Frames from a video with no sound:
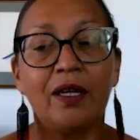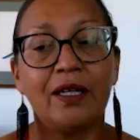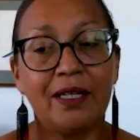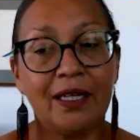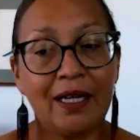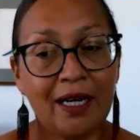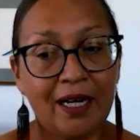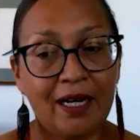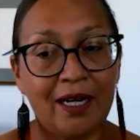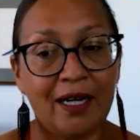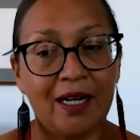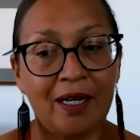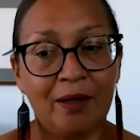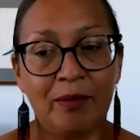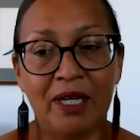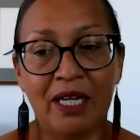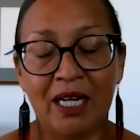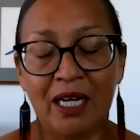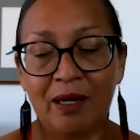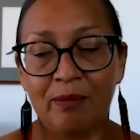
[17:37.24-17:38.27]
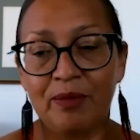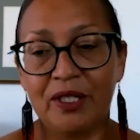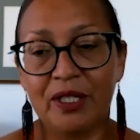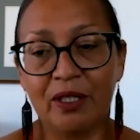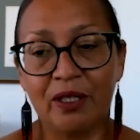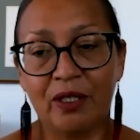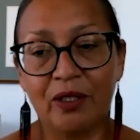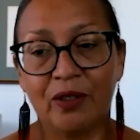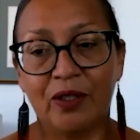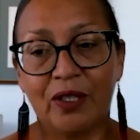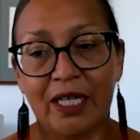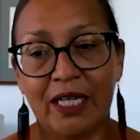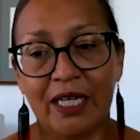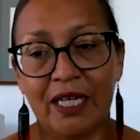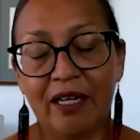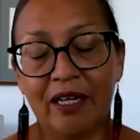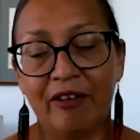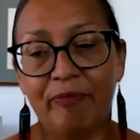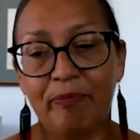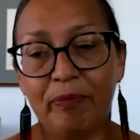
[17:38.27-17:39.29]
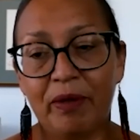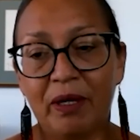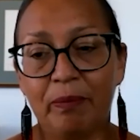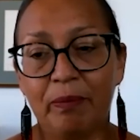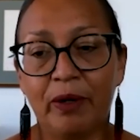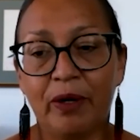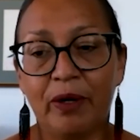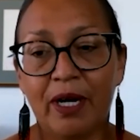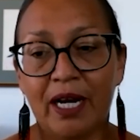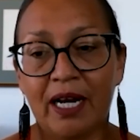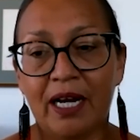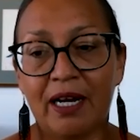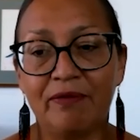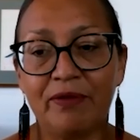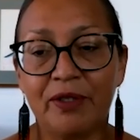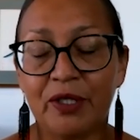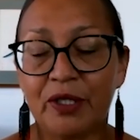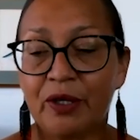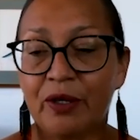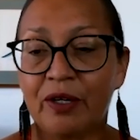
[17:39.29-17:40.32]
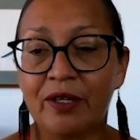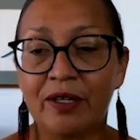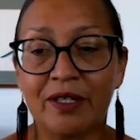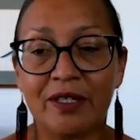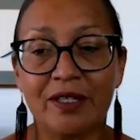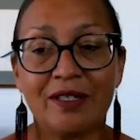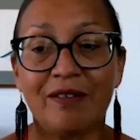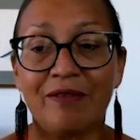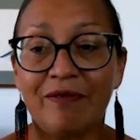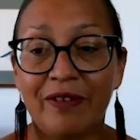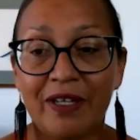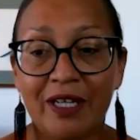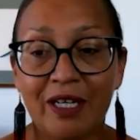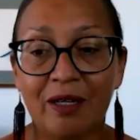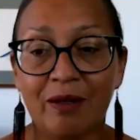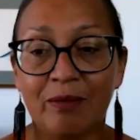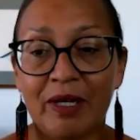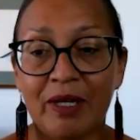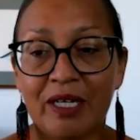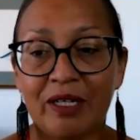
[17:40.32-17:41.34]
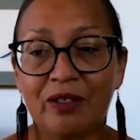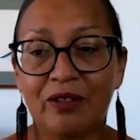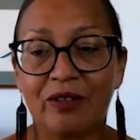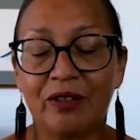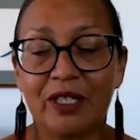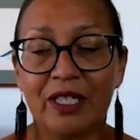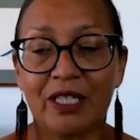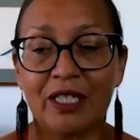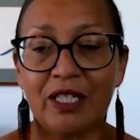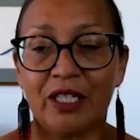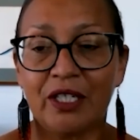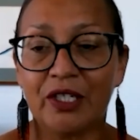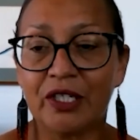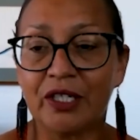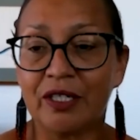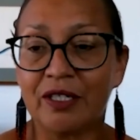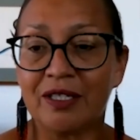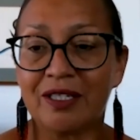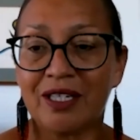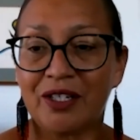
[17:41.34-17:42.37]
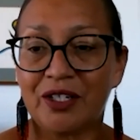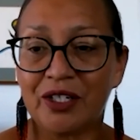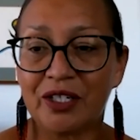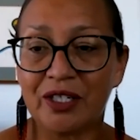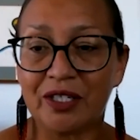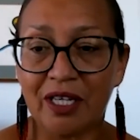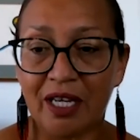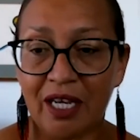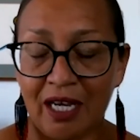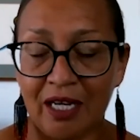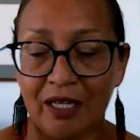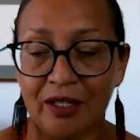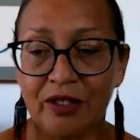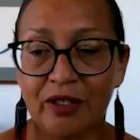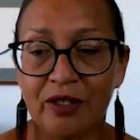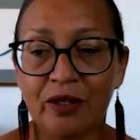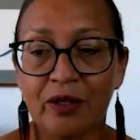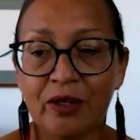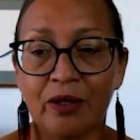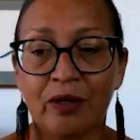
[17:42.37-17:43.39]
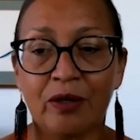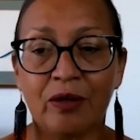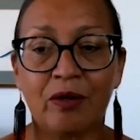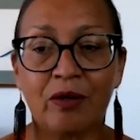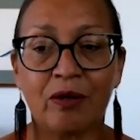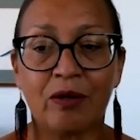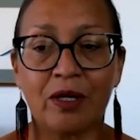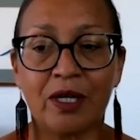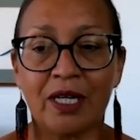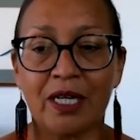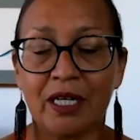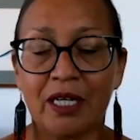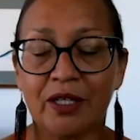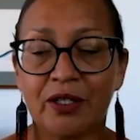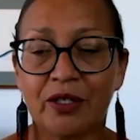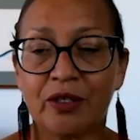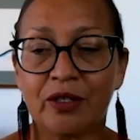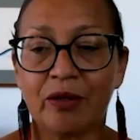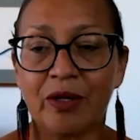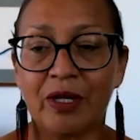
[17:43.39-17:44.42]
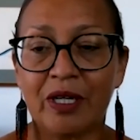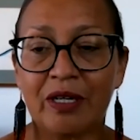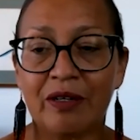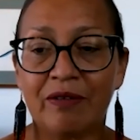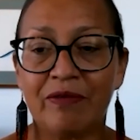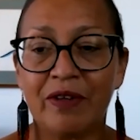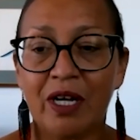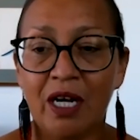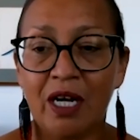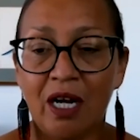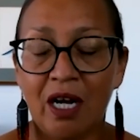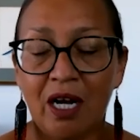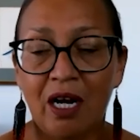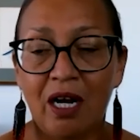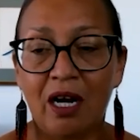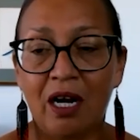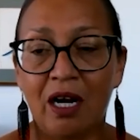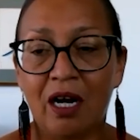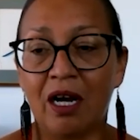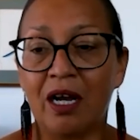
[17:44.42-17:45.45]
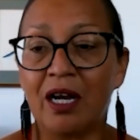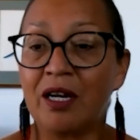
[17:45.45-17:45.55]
Yeah, I mean, absolutely. If people have certain severe medical conditions such as cancer or a history of a